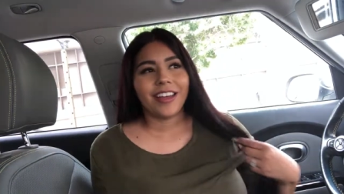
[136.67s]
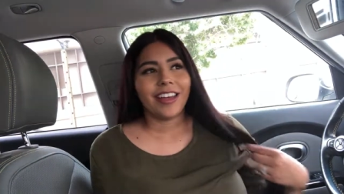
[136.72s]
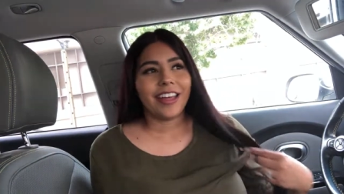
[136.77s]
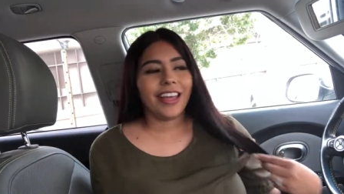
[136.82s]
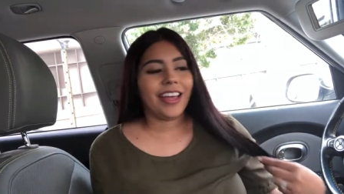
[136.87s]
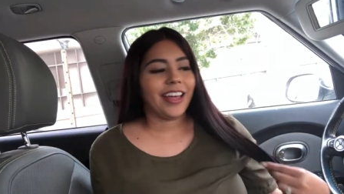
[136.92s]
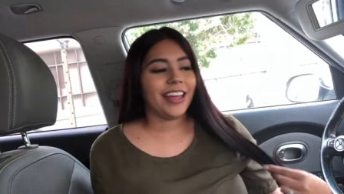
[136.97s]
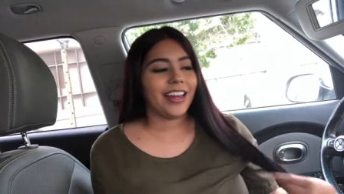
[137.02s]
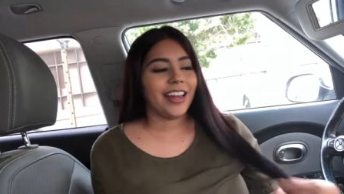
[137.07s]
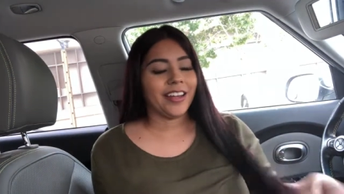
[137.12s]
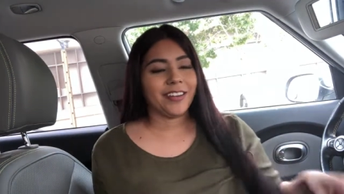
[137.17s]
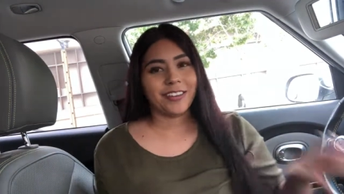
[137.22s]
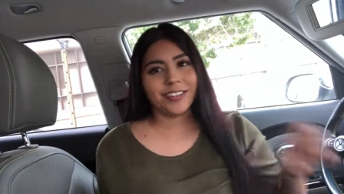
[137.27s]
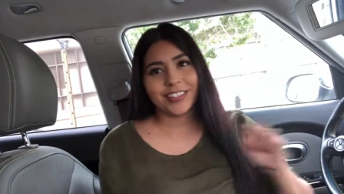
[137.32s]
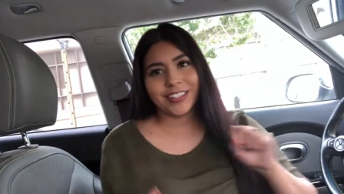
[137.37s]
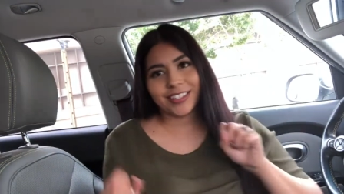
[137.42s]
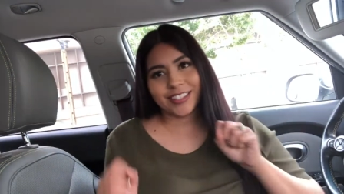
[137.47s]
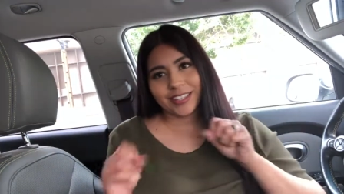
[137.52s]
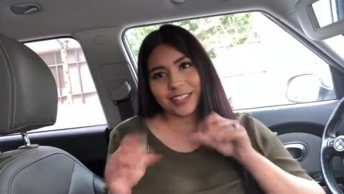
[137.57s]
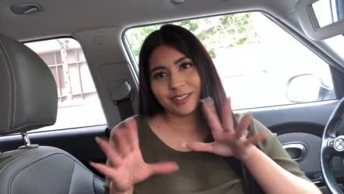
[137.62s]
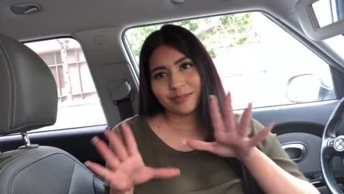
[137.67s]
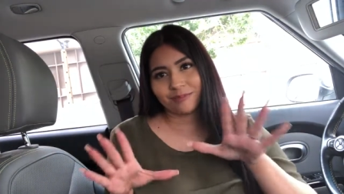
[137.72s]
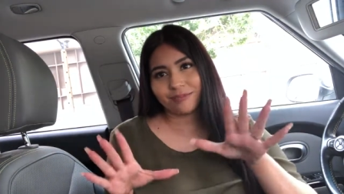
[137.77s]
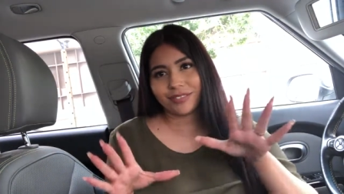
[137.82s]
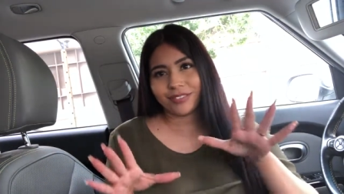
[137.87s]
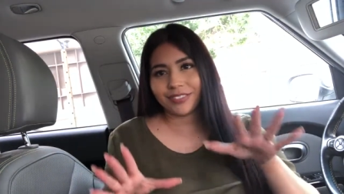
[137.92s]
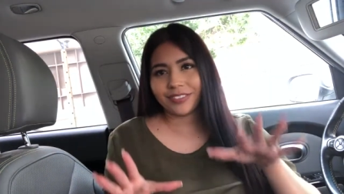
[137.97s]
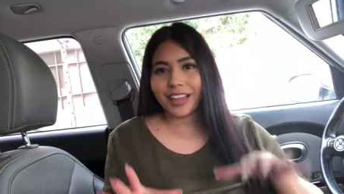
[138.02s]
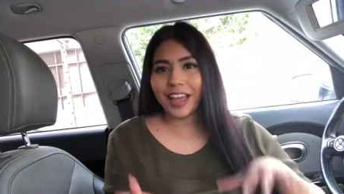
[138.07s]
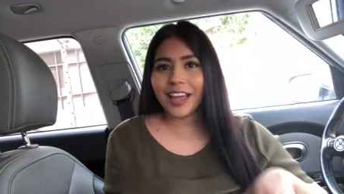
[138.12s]
and I was just like,
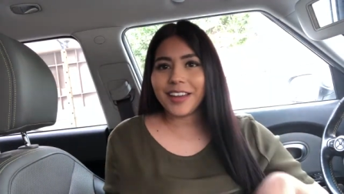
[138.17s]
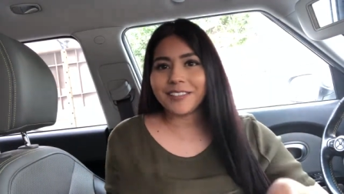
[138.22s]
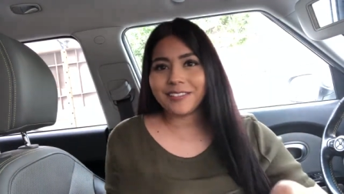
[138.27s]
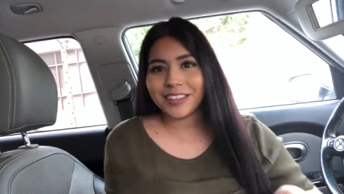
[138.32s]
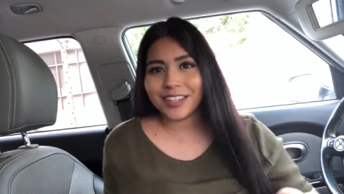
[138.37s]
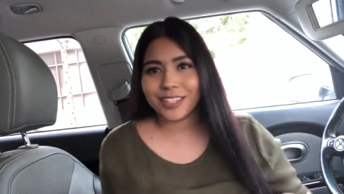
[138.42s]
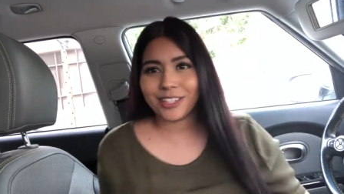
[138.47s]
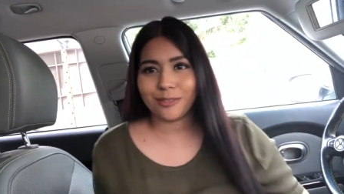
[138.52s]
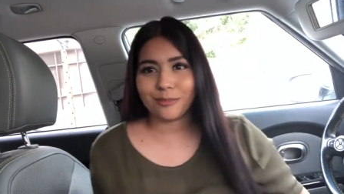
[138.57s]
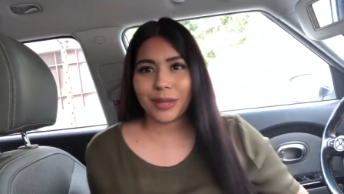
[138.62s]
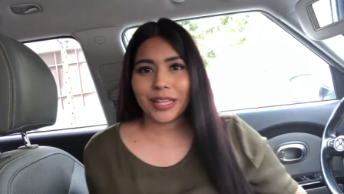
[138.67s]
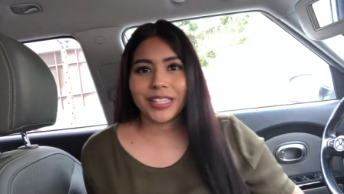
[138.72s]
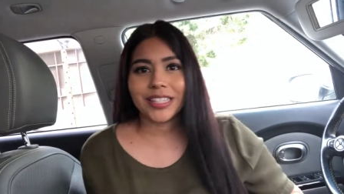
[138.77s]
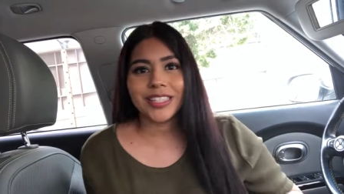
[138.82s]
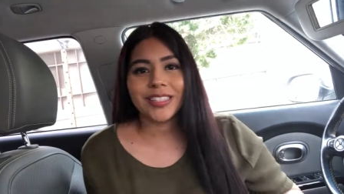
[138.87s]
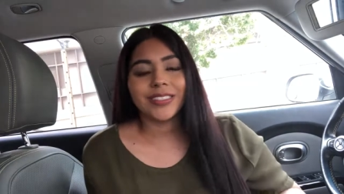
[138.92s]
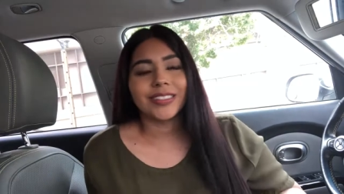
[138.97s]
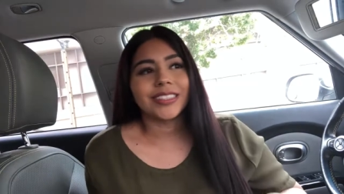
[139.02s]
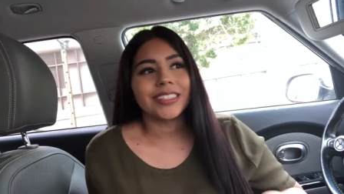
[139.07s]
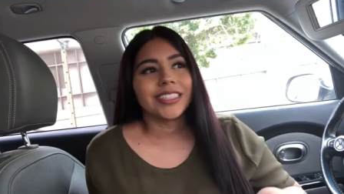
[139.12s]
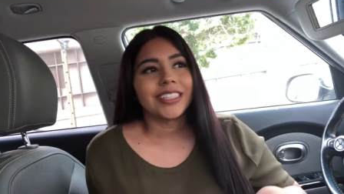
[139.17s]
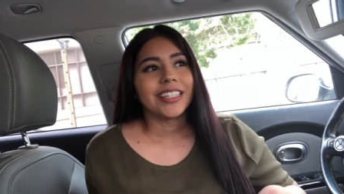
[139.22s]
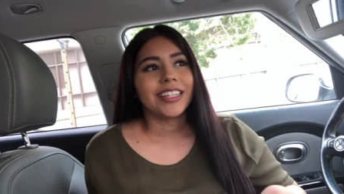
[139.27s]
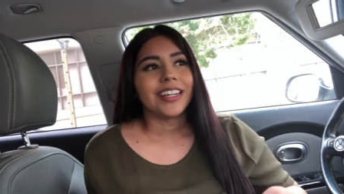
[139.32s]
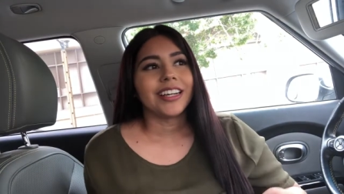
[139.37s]
I don't want your pencil.